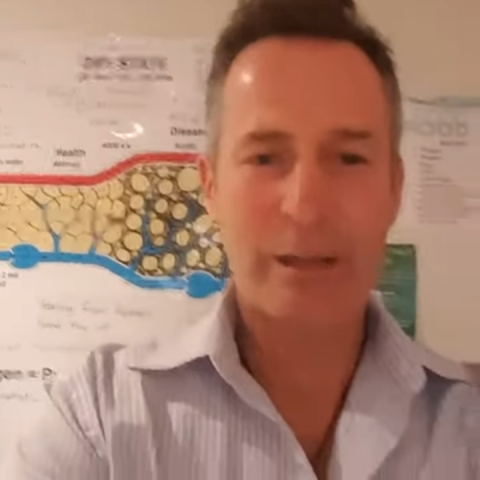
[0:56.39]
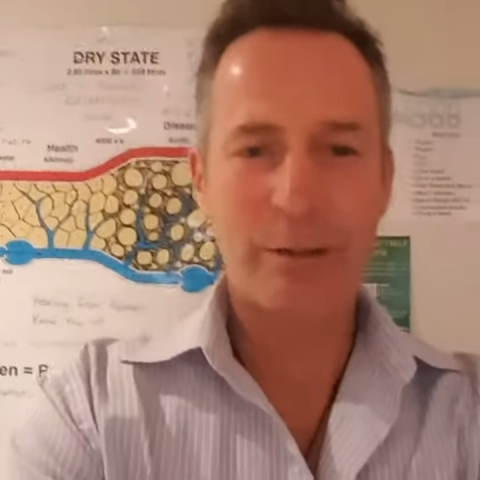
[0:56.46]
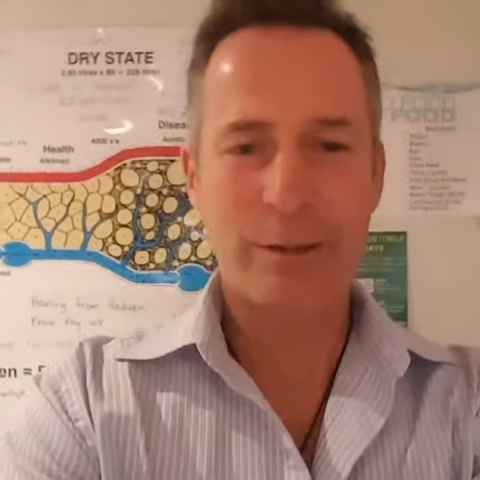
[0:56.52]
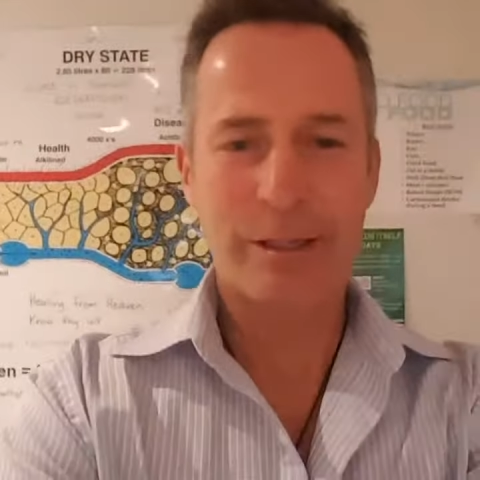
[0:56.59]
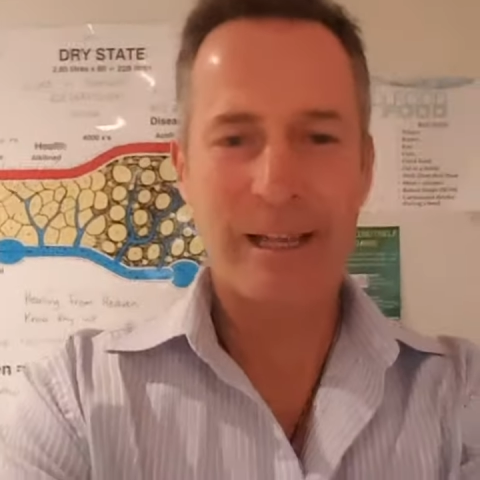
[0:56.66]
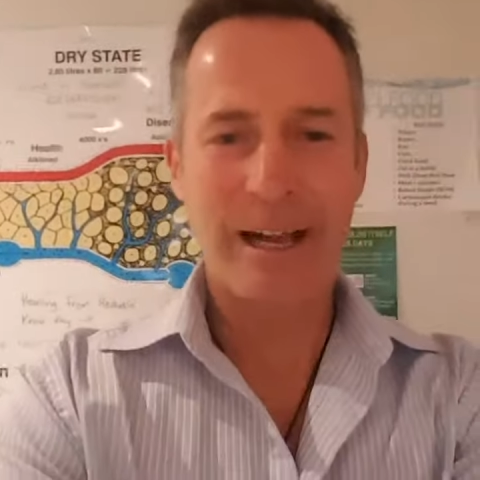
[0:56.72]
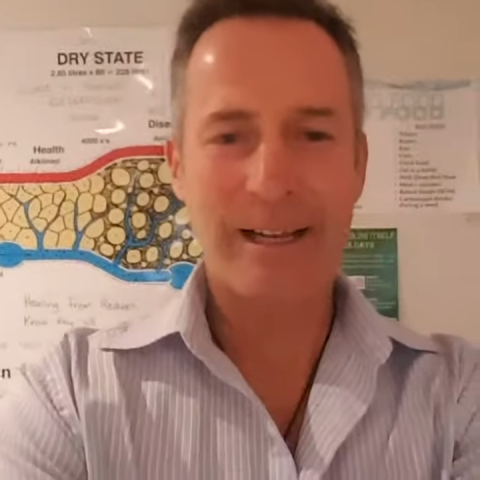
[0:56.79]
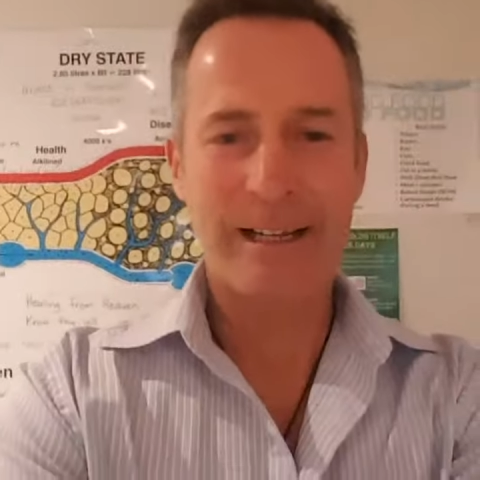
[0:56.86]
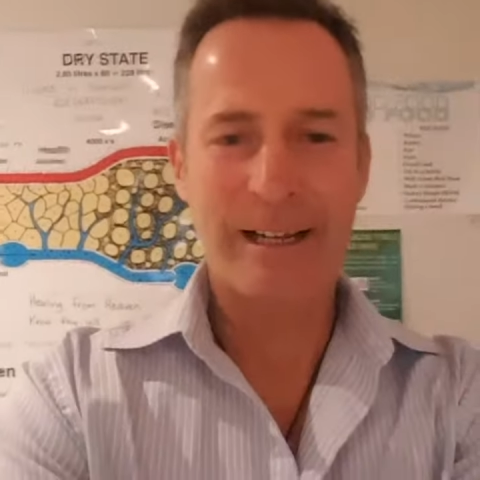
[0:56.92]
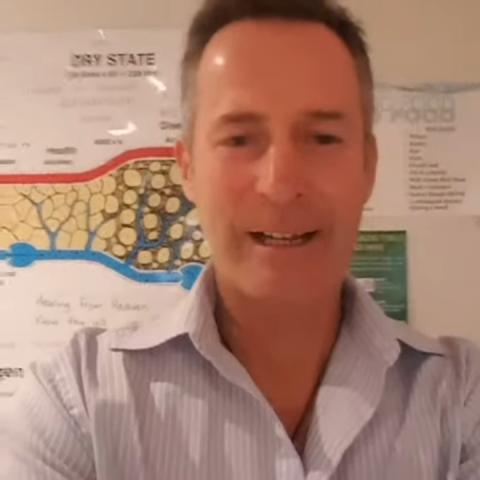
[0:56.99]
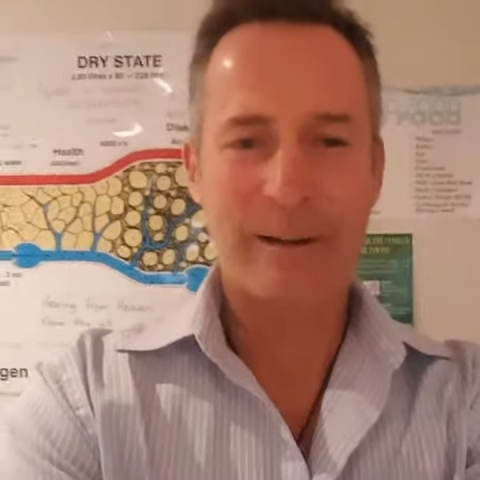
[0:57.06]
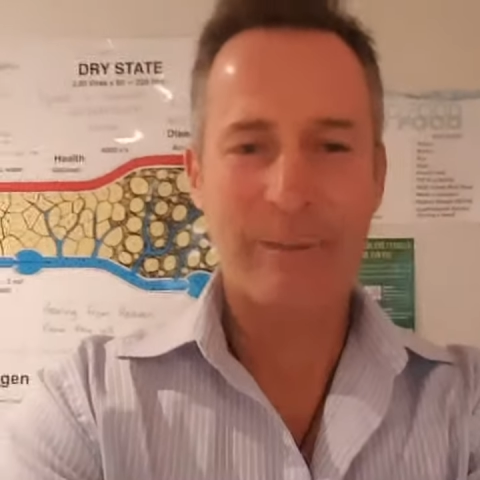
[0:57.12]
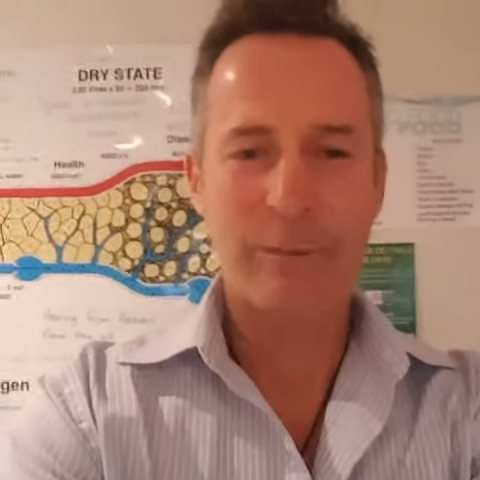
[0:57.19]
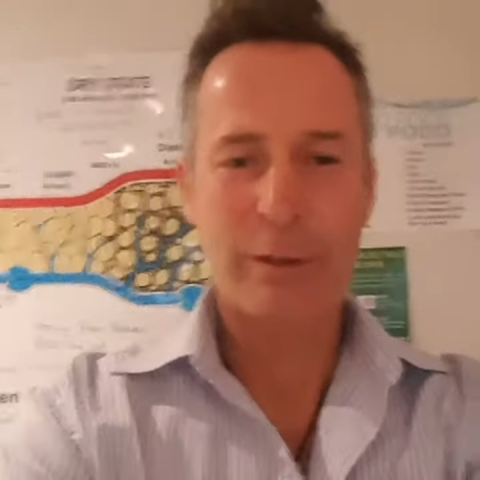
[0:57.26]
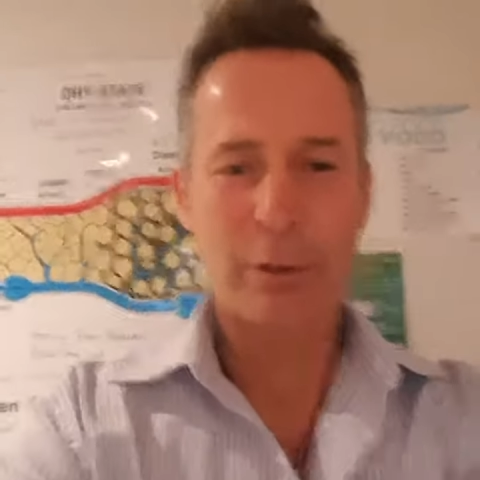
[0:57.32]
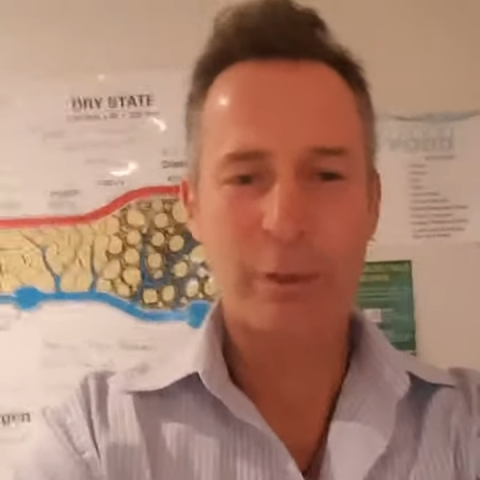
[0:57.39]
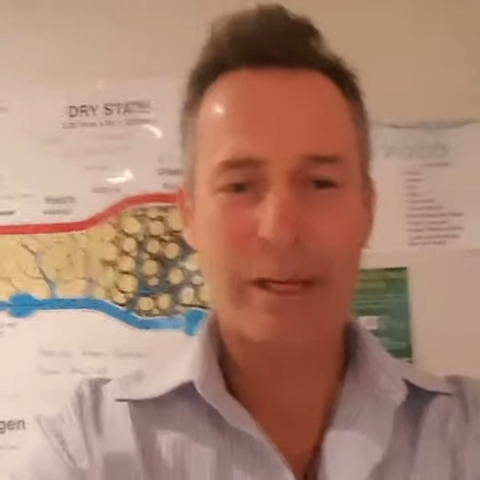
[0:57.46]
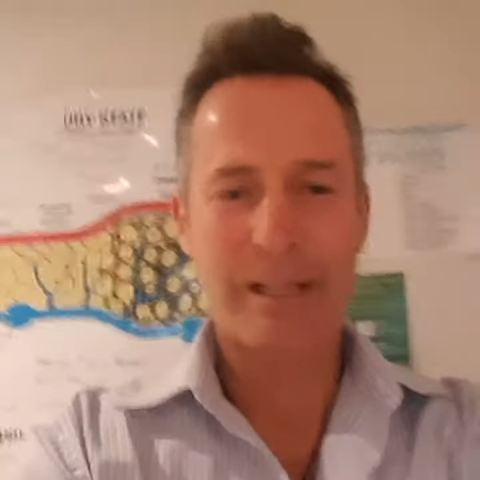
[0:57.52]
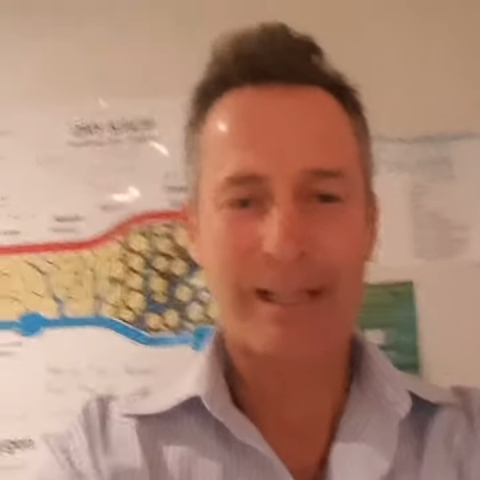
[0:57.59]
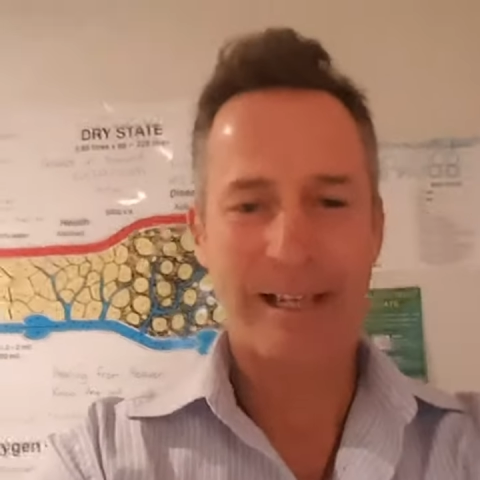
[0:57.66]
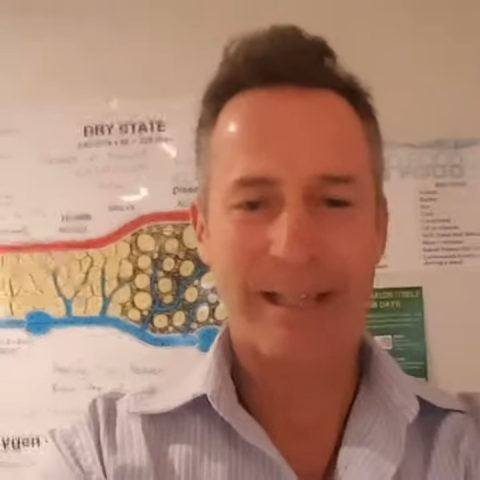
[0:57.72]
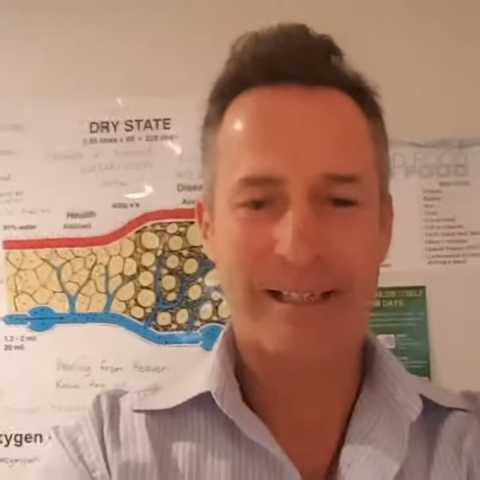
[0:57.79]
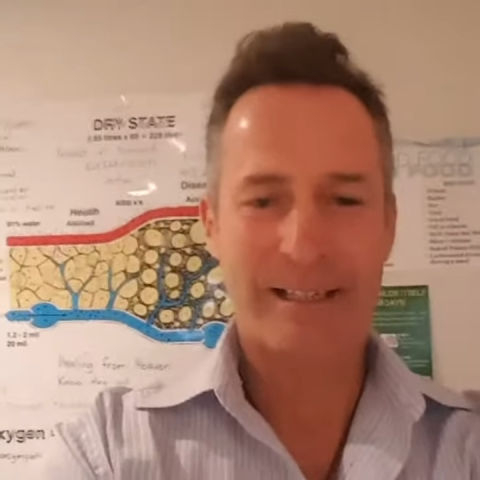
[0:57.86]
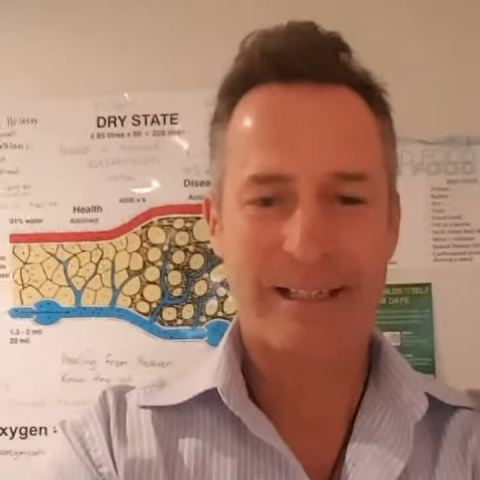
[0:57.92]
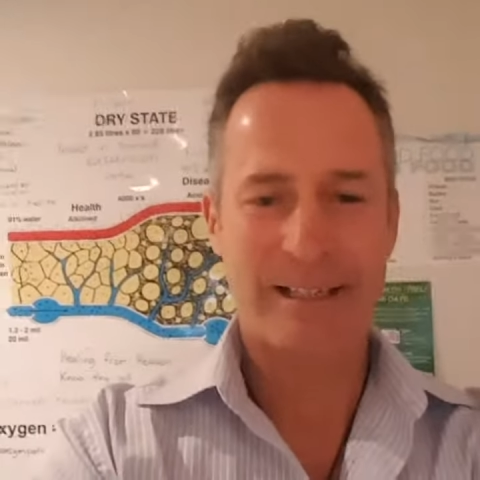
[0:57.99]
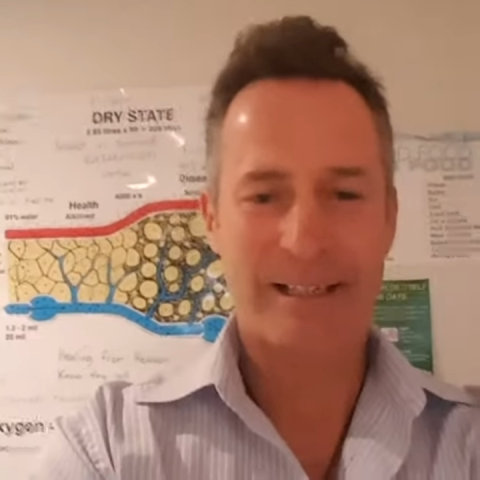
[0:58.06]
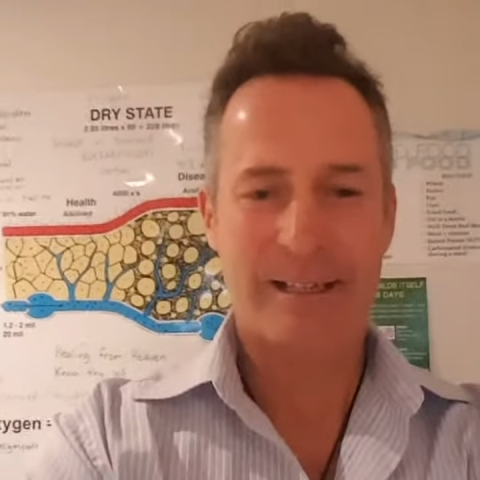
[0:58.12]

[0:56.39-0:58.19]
to look younger and feel younger.